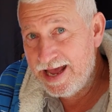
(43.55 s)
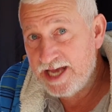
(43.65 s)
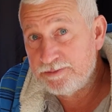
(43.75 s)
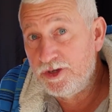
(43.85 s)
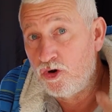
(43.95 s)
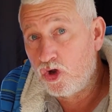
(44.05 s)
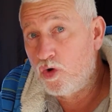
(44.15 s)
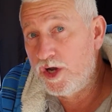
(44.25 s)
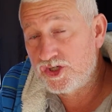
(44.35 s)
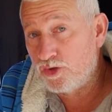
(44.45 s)
has been on a
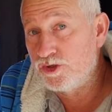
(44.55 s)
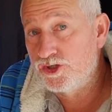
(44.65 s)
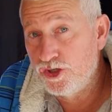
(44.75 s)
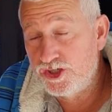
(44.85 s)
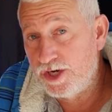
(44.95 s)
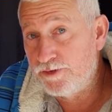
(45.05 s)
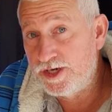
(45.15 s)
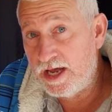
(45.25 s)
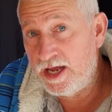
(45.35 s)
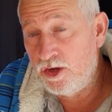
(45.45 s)
quest or a search every
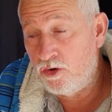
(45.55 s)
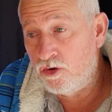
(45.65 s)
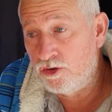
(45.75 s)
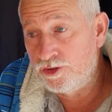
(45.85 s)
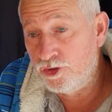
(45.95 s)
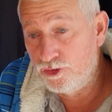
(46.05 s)
day on